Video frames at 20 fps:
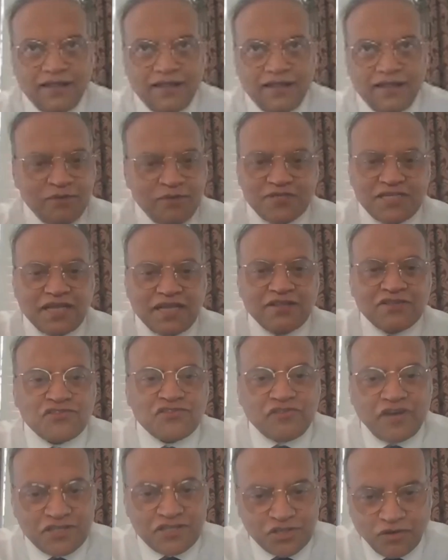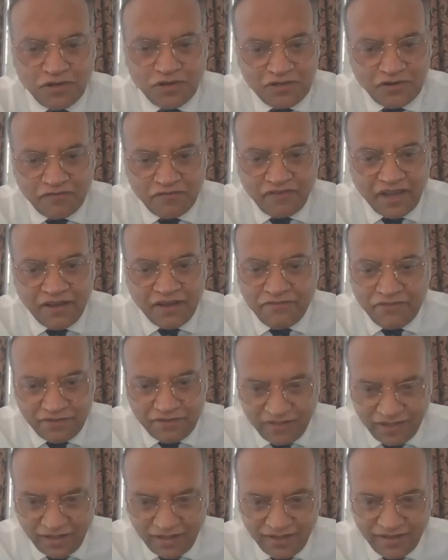he was at the threshold of
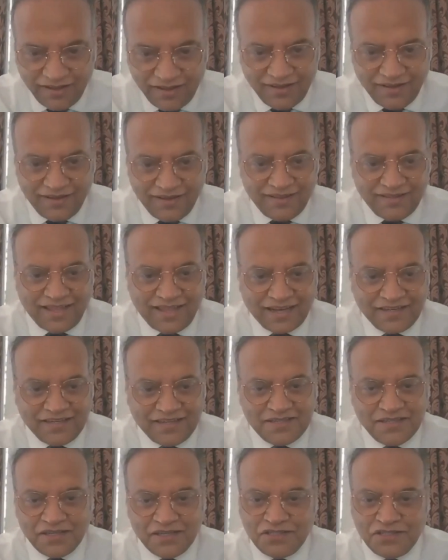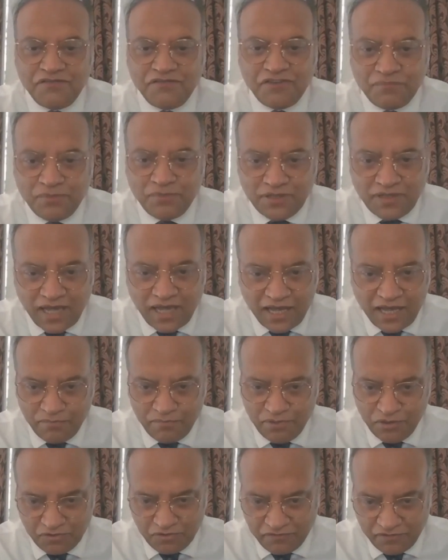everything that is achievable and
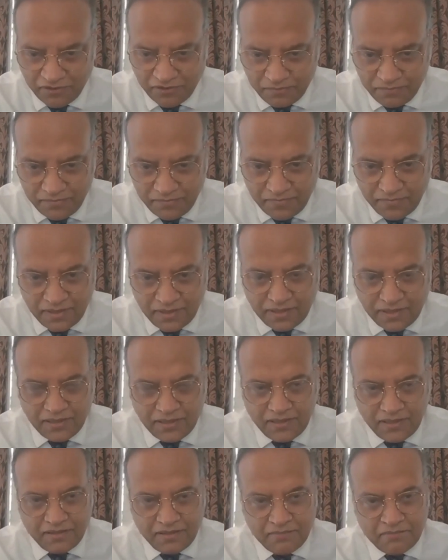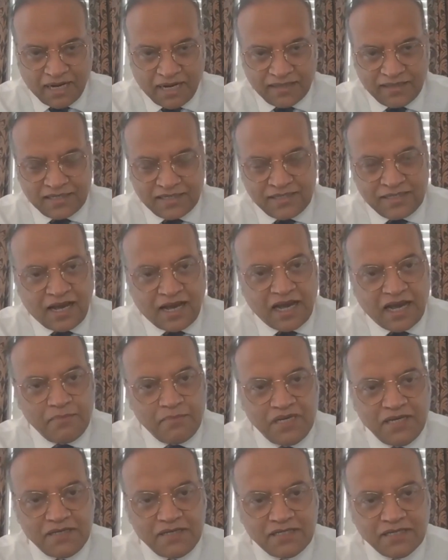beautiful. By the
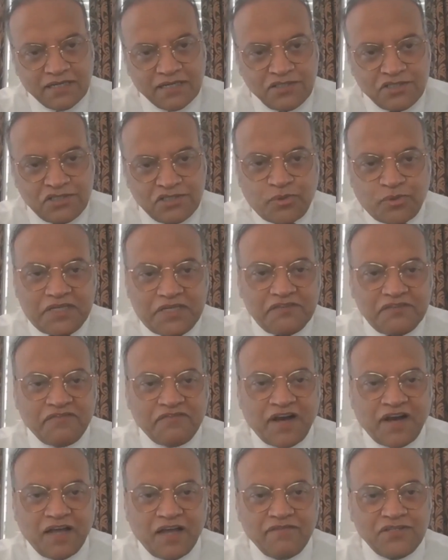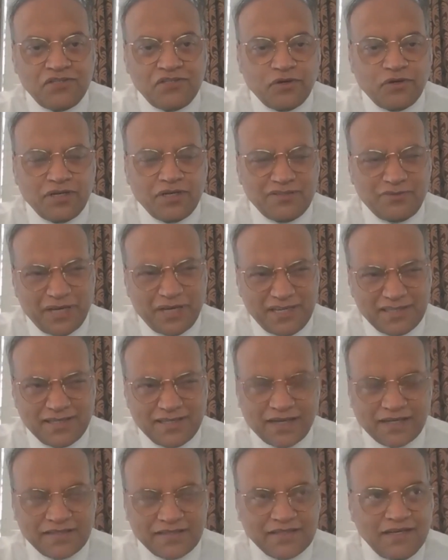time he turned 25 and
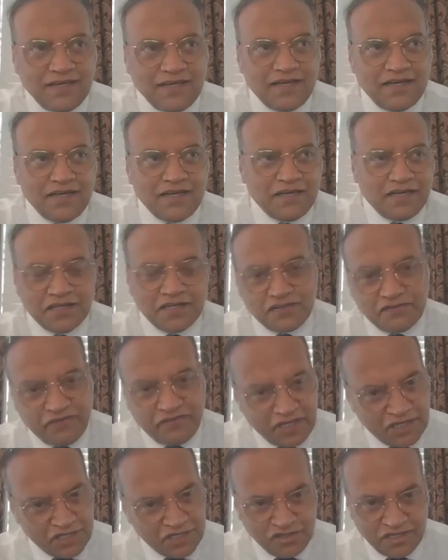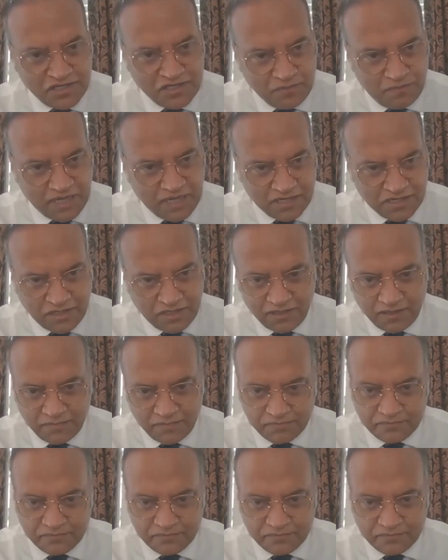26, he's finished his PhD.